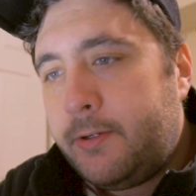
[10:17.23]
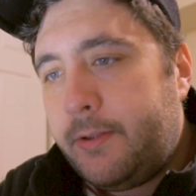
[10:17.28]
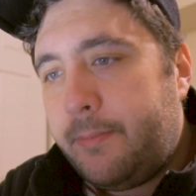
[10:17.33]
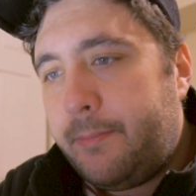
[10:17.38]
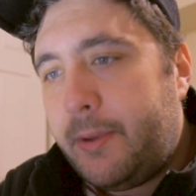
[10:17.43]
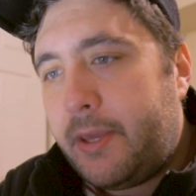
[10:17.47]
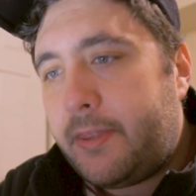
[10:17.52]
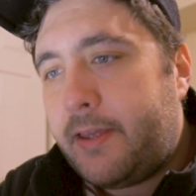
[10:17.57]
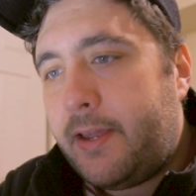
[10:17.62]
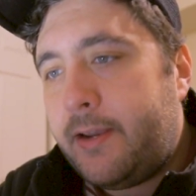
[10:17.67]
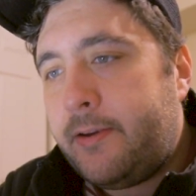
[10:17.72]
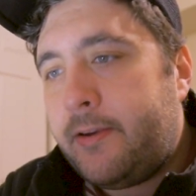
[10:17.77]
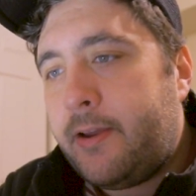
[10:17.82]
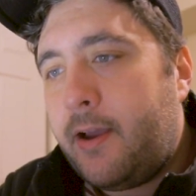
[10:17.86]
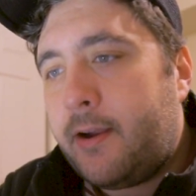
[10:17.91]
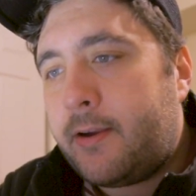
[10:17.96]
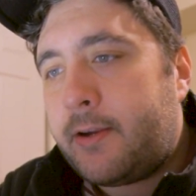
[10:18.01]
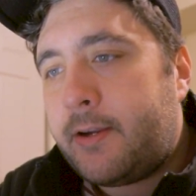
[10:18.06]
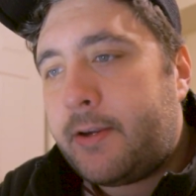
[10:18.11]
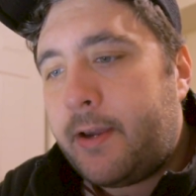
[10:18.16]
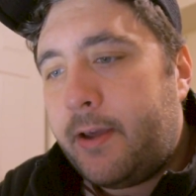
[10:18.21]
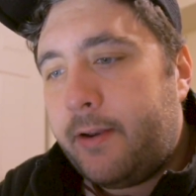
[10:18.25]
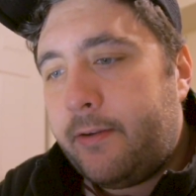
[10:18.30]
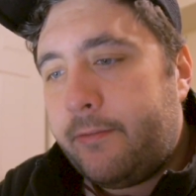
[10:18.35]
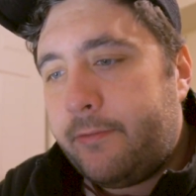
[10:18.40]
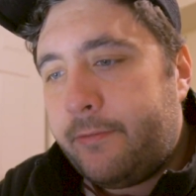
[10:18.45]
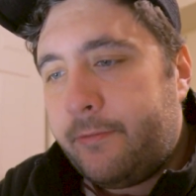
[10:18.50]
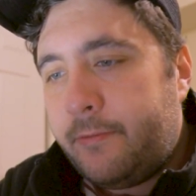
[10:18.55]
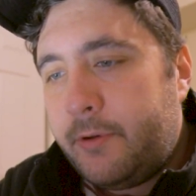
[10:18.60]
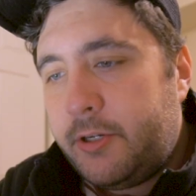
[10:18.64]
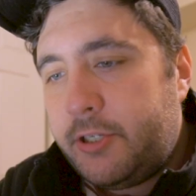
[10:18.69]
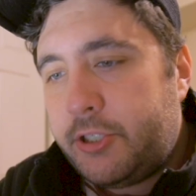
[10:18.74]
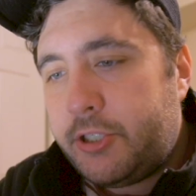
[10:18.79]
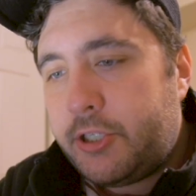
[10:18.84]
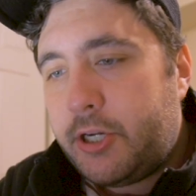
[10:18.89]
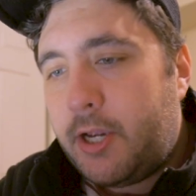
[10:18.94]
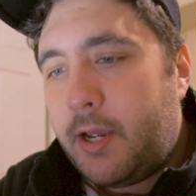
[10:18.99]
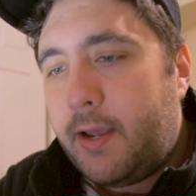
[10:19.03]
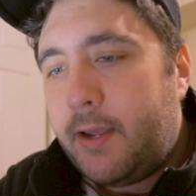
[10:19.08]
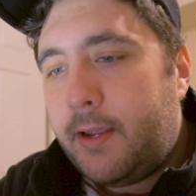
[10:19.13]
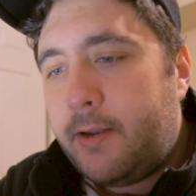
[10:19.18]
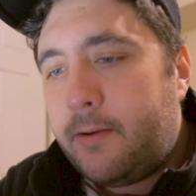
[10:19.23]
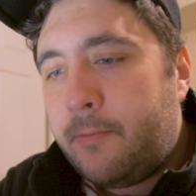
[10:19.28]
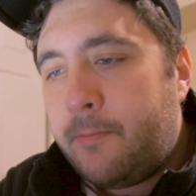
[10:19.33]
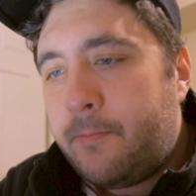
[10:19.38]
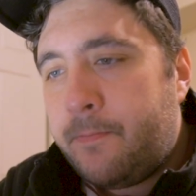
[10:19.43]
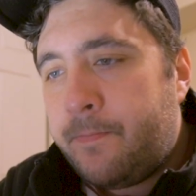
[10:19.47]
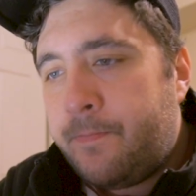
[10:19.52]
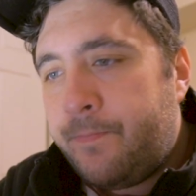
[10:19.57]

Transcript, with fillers: to make that dock kind of shine.